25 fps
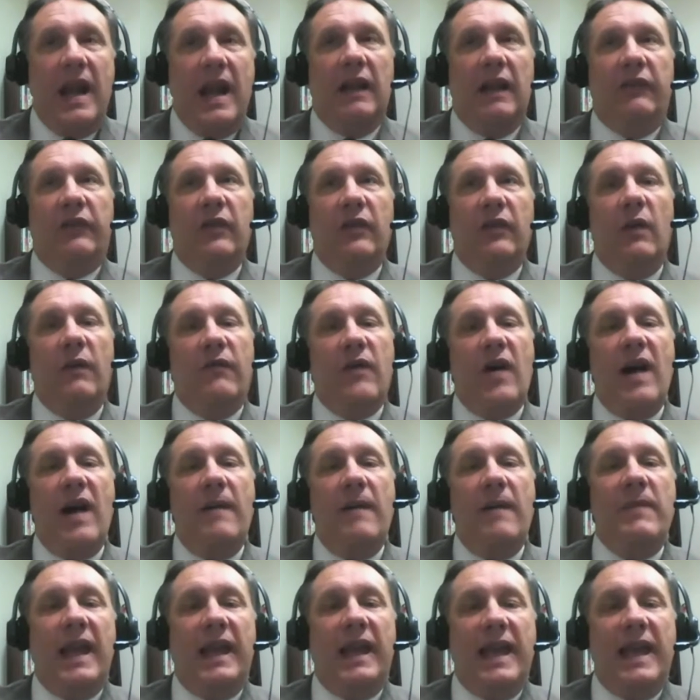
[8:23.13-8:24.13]
And so if
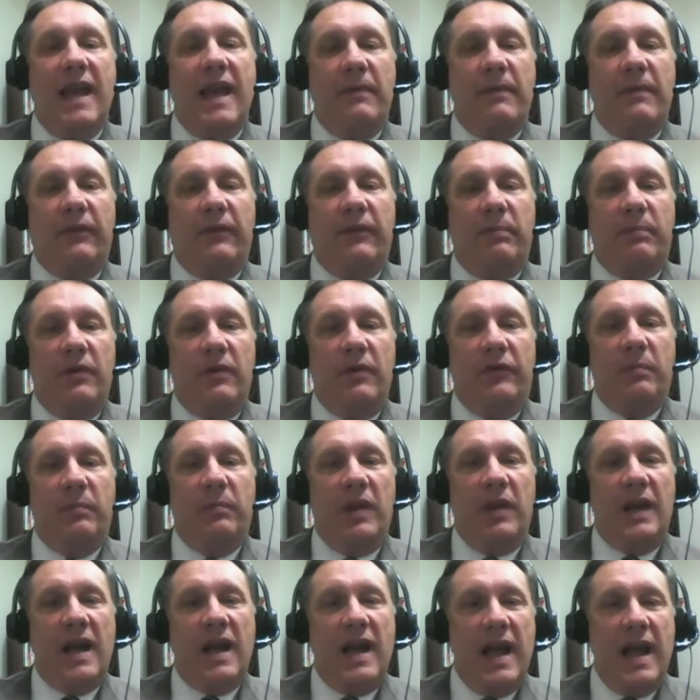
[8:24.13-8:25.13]
I'm that campus
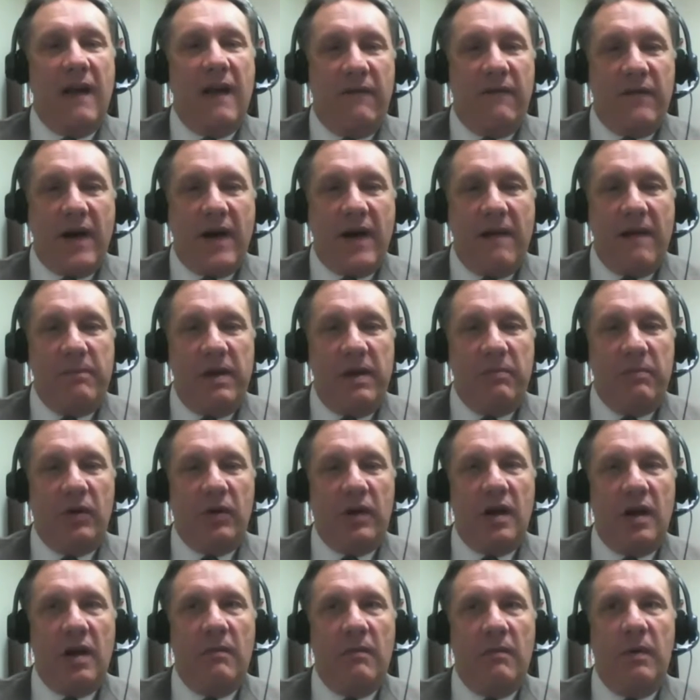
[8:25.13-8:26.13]
principal and I have 5 people
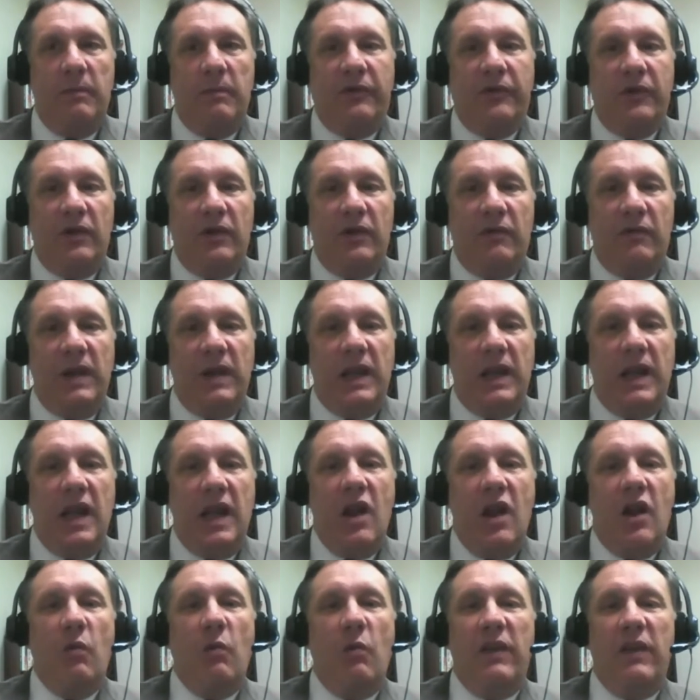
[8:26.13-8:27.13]
come observe me
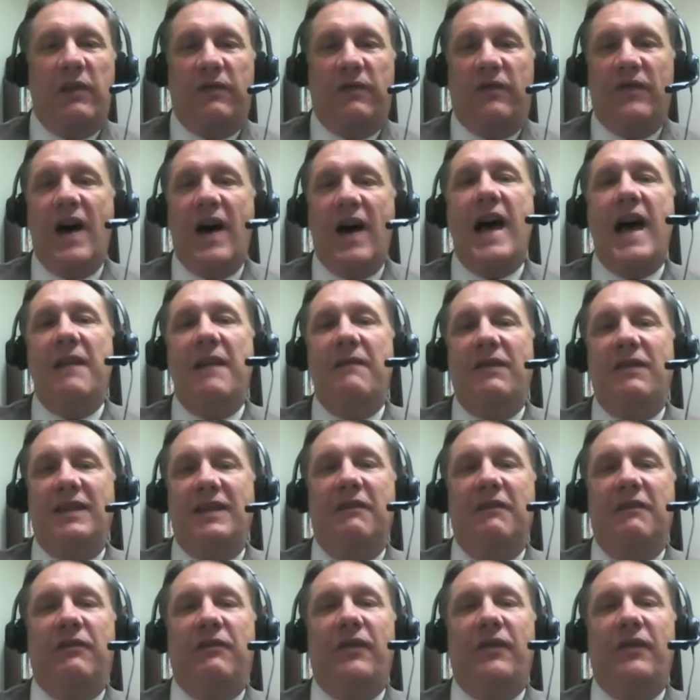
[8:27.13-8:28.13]
with 5
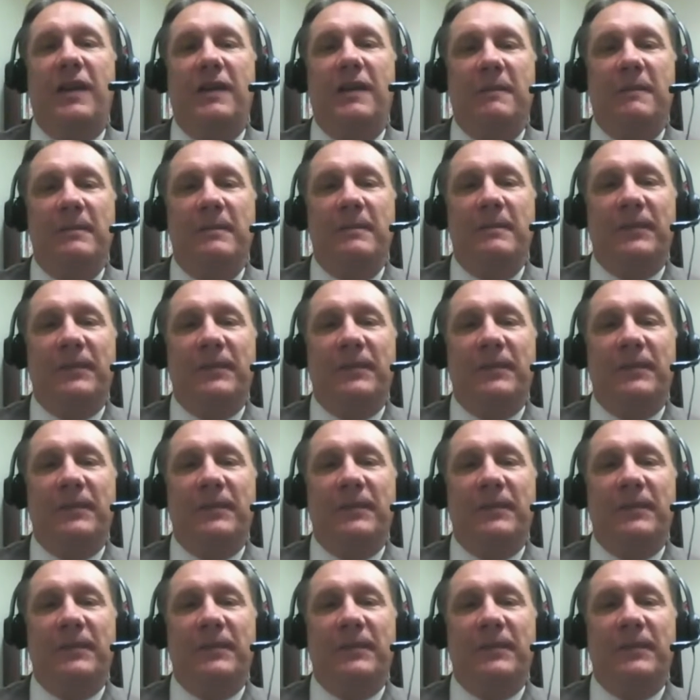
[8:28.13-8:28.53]
different